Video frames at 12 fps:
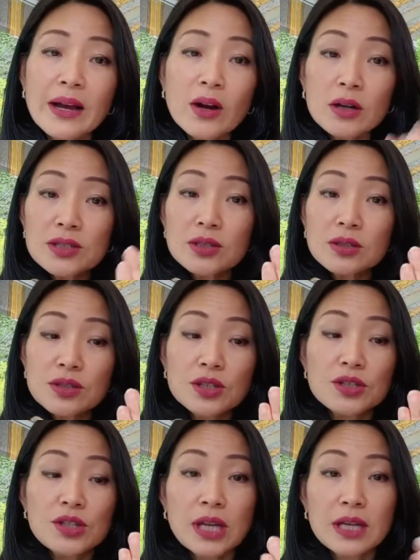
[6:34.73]
also
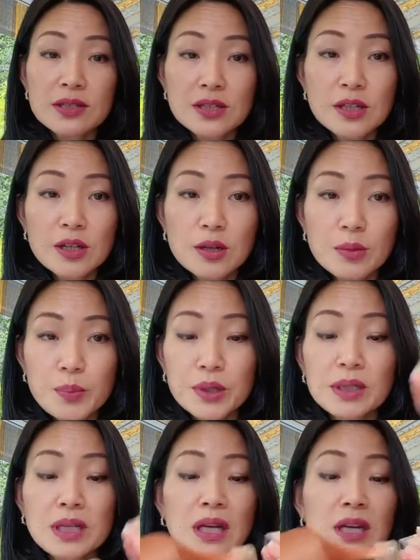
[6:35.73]
suggest to
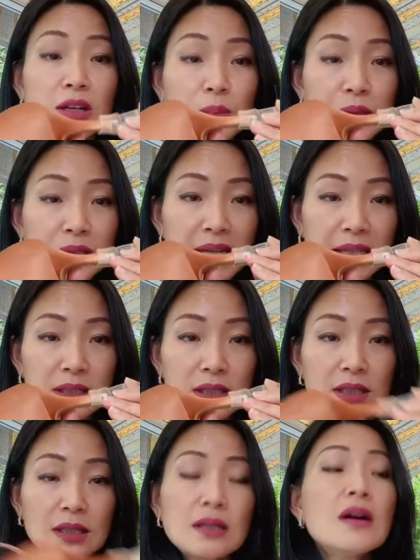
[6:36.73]
put a heel
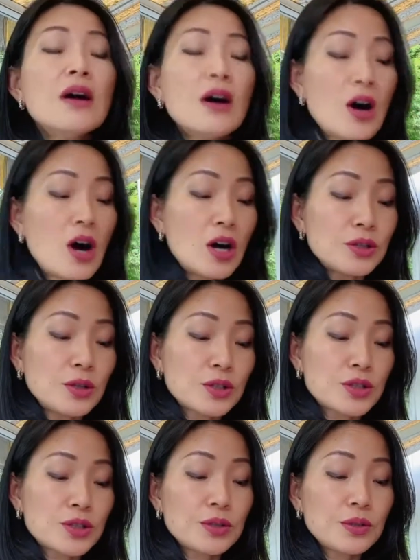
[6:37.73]
protector on your
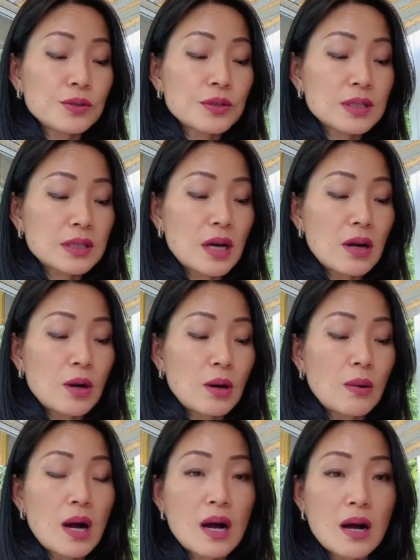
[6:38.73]
shoes.
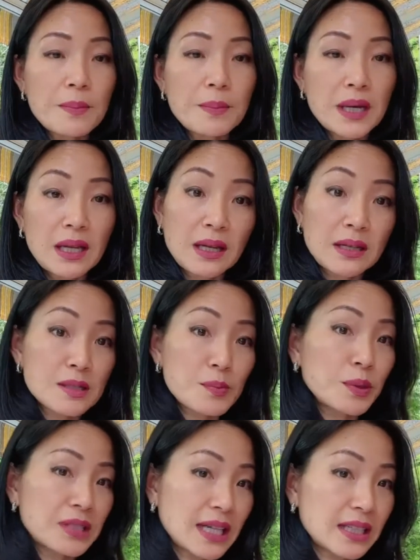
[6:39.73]
So it is
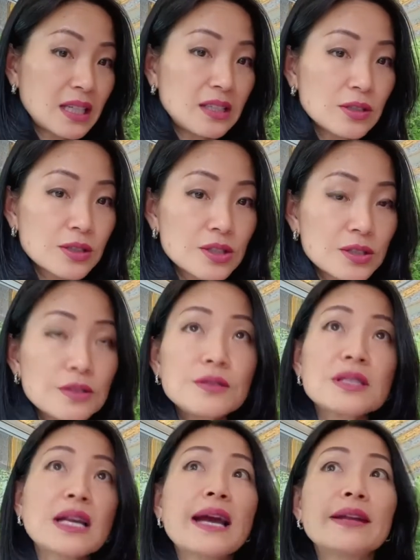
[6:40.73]
protecting your
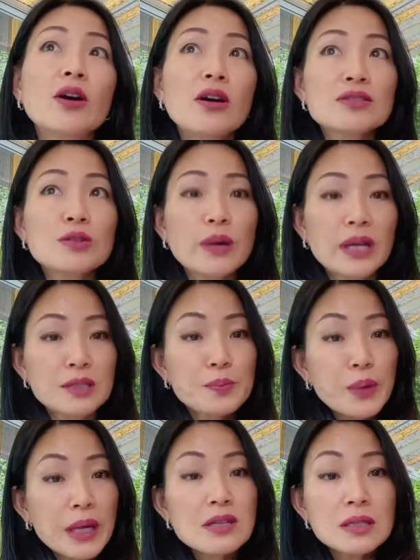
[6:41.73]
shoes, and also
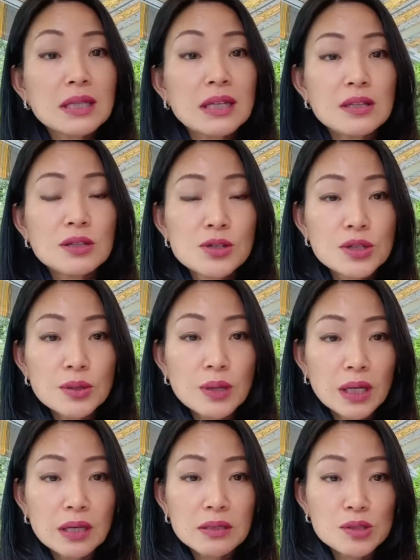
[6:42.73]
especially you're
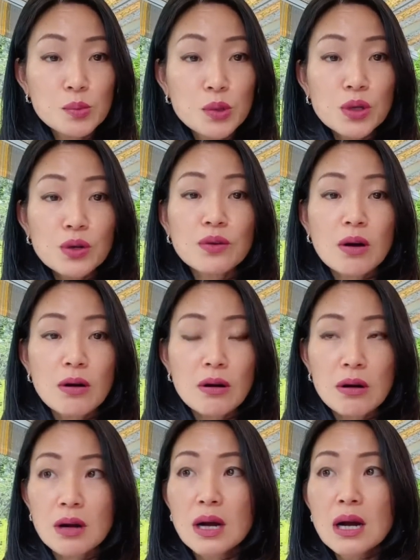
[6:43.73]
doing smooth
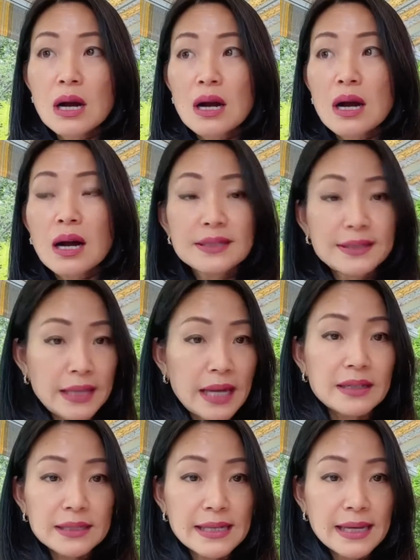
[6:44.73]
or
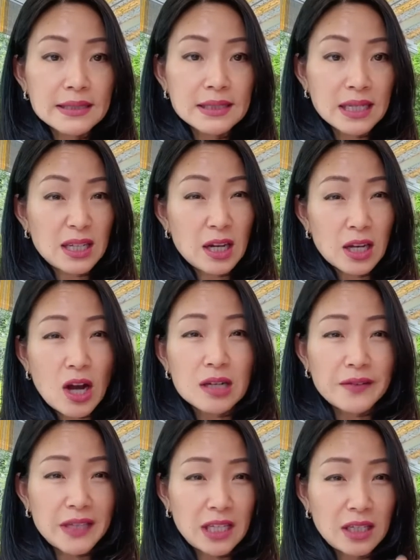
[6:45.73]
standard dancing, a lot
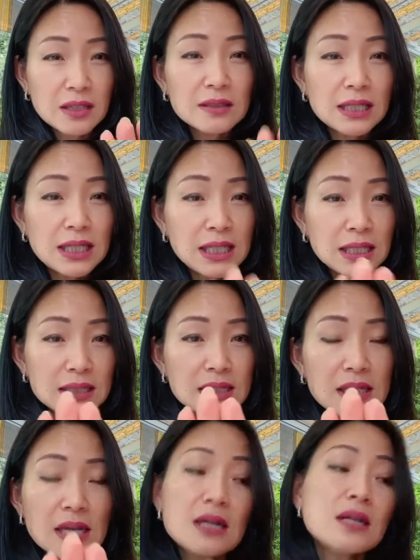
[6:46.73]
of heel leads.
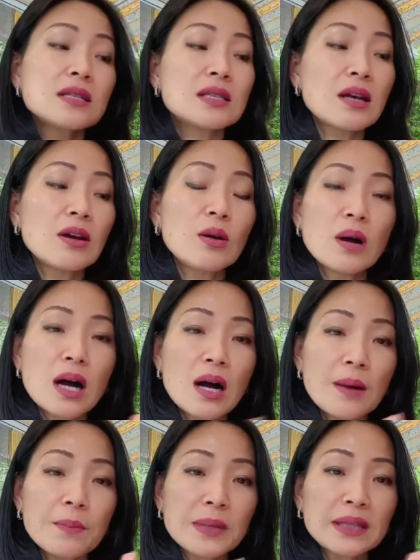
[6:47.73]
So
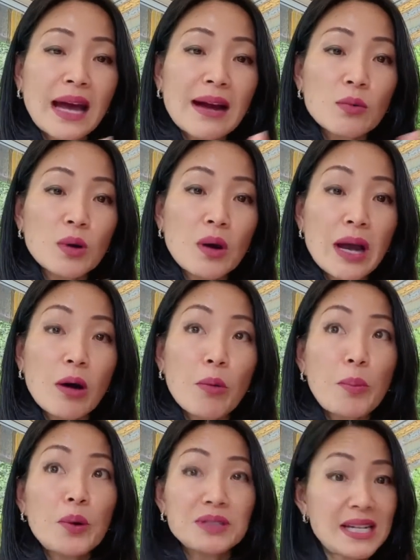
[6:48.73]
that will help
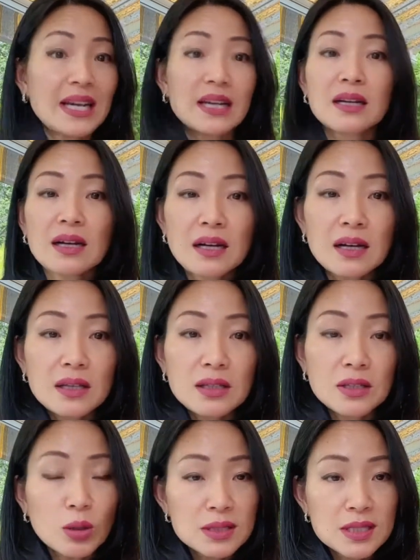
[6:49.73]
protect
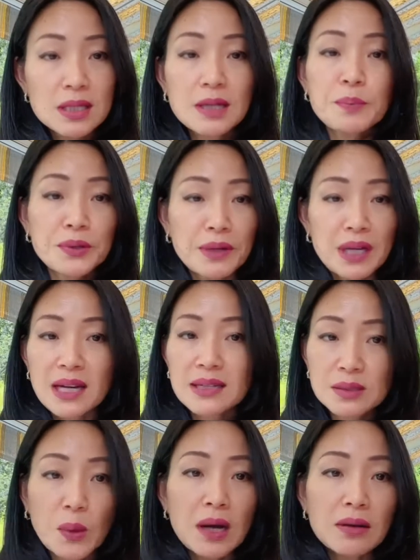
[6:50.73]
your slippery
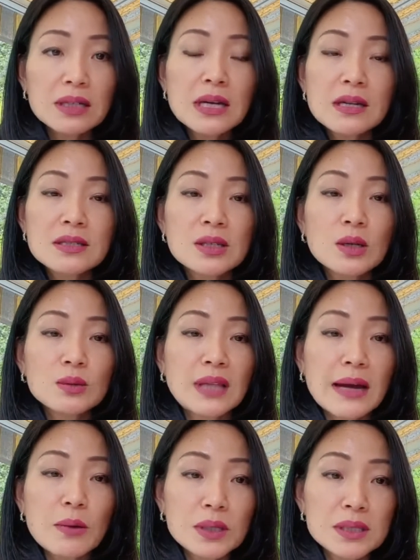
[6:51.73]
as well. So
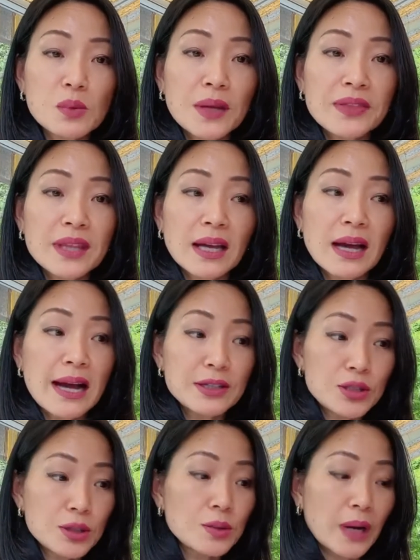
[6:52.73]
that was one thing I
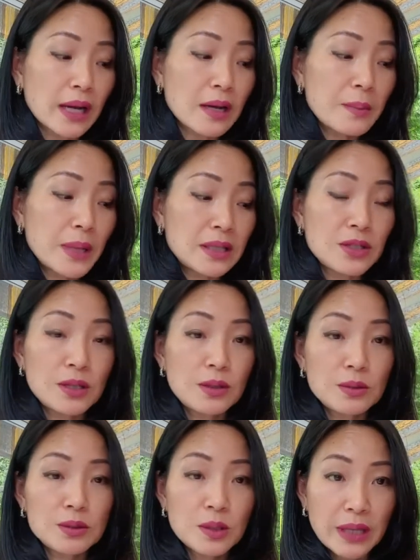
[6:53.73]
do recommend you
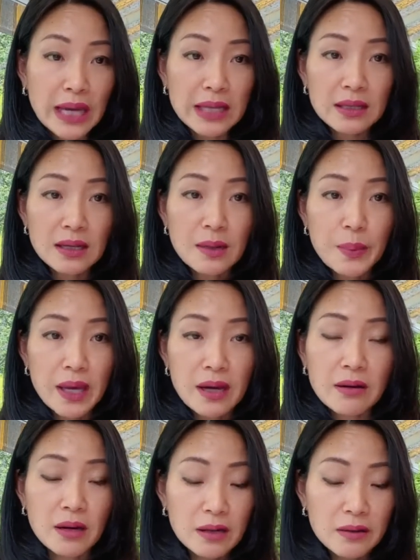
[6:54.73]
to get a
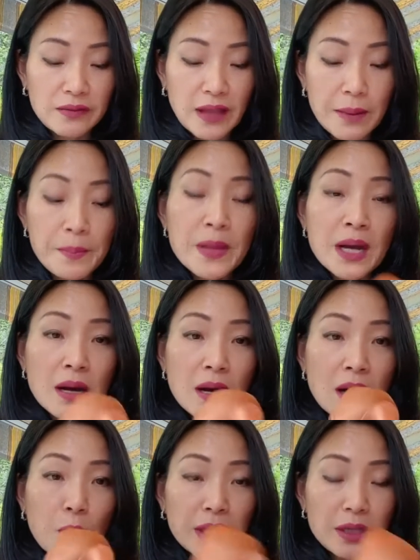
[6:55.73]
pair of them
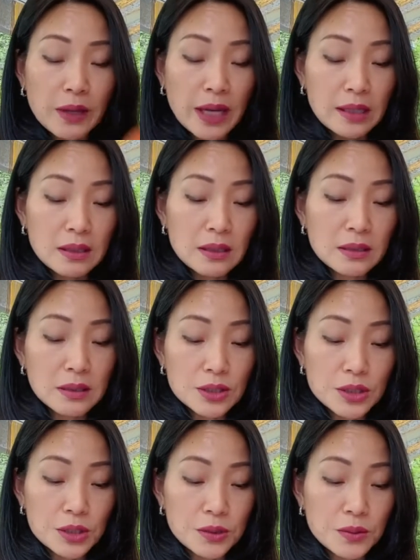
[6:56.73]
when you get the
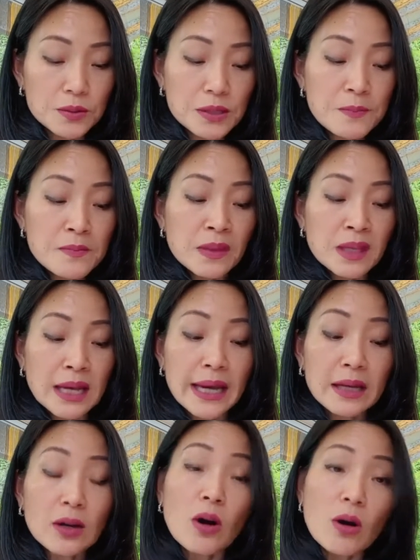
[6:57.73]
shoes.
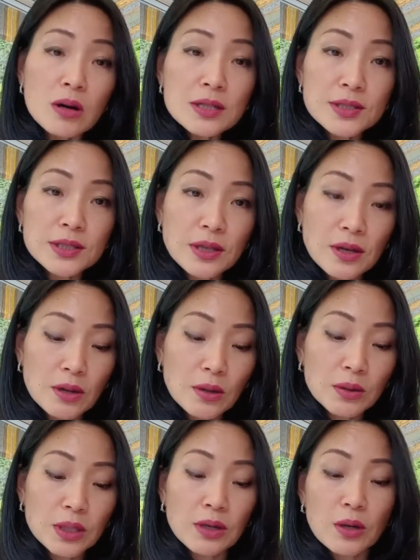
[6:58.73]
And also,
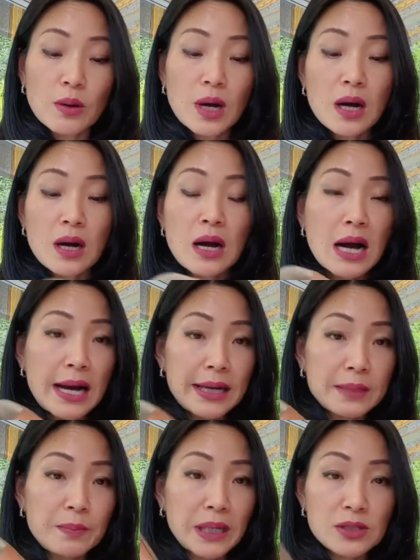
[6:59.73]
you know, I
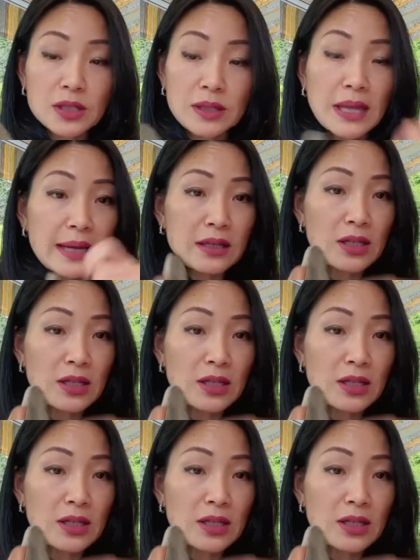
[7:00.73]
mentioned that